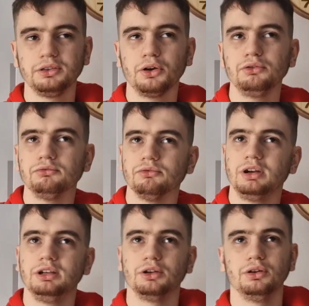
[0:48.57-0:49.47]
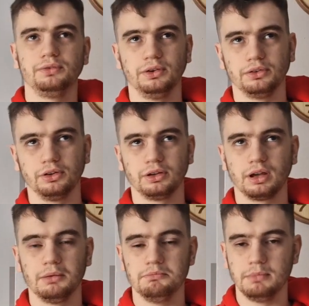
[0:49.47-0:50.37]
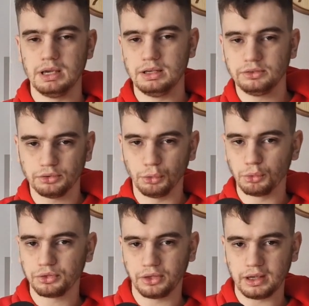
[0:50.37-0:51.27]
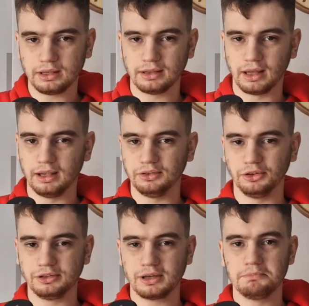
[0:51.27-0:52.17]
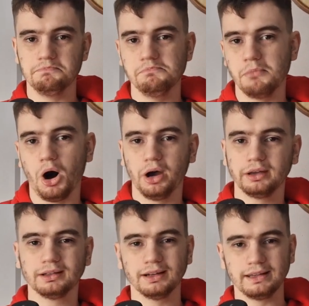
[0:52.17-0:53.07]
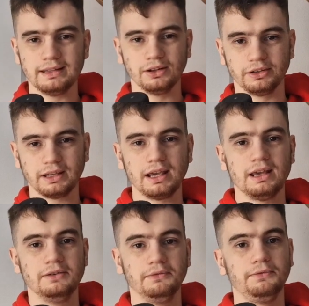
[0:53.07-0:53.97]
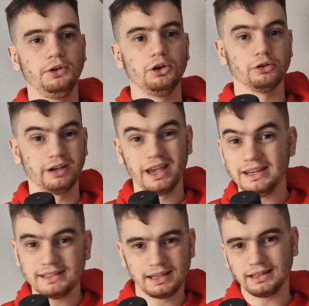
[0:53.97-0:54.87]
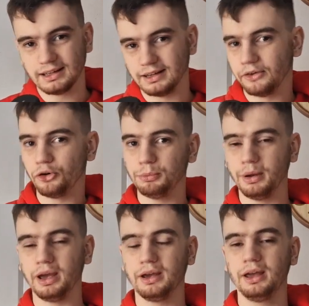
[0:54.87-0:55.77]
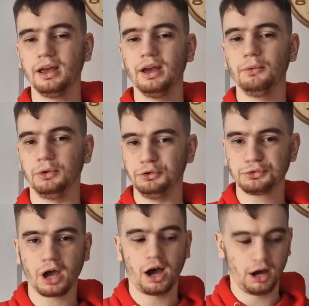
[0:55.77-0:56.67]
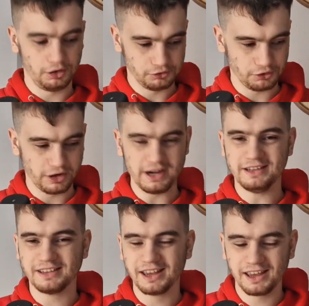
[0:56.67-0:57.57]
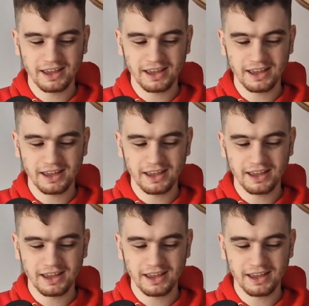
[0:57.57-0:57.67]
don't really know if it's like a me sort of thing that is like mildly like infuriating a little bit. When you can't read,